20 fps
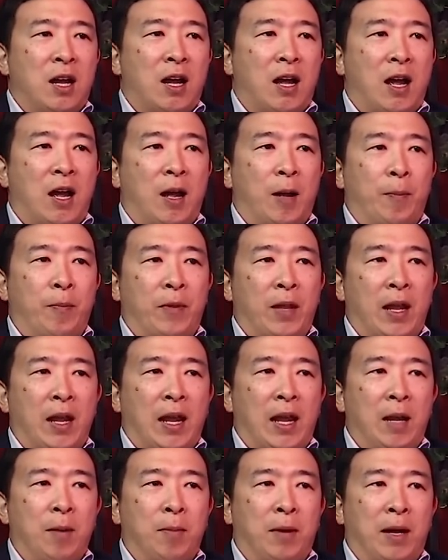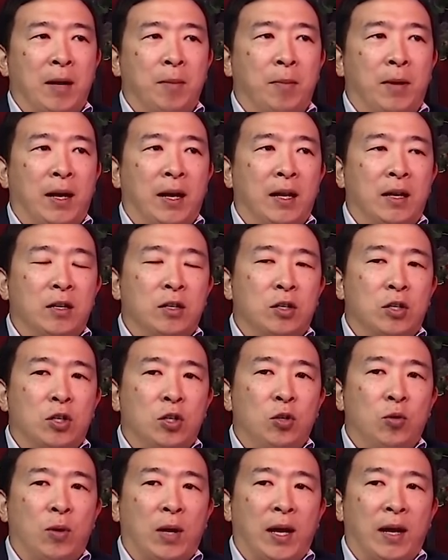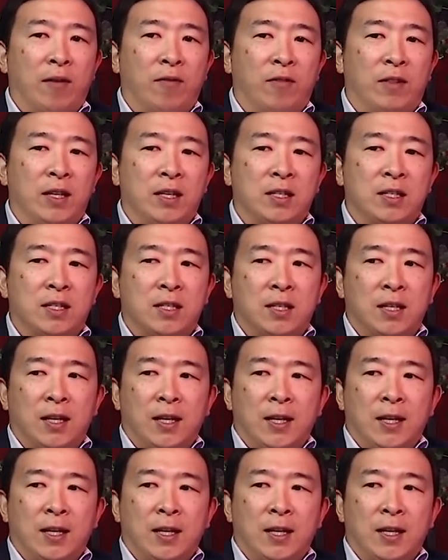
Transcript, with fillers: Um, in my mind, you have this